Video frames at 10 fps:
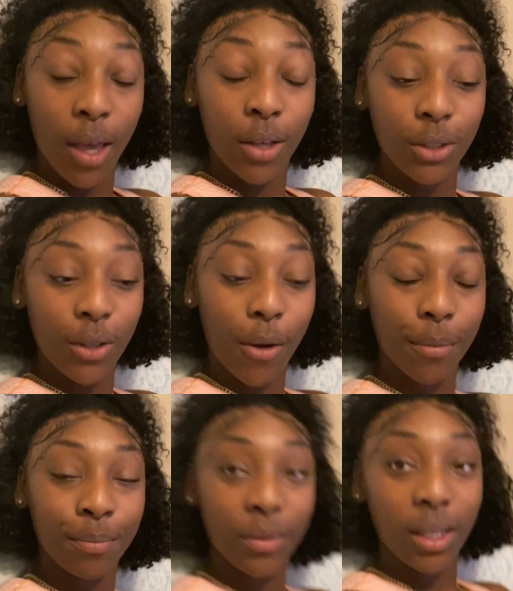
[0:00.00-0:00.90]

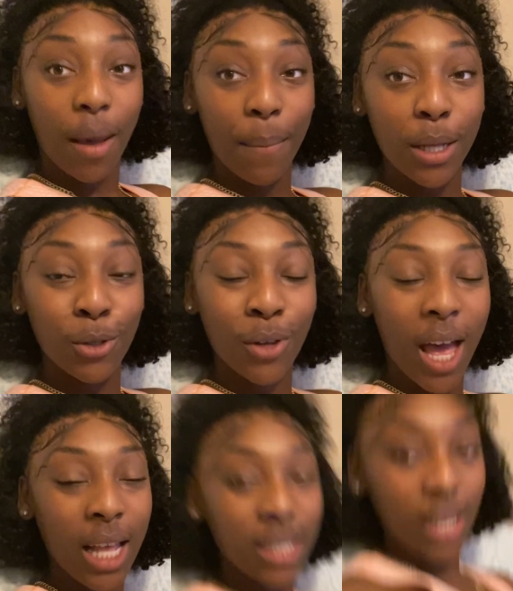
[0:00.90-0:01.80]
so come back to you
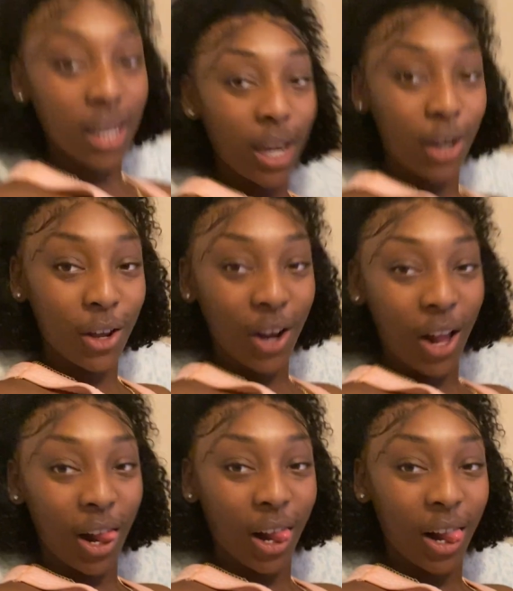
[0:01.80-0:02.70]
guys later.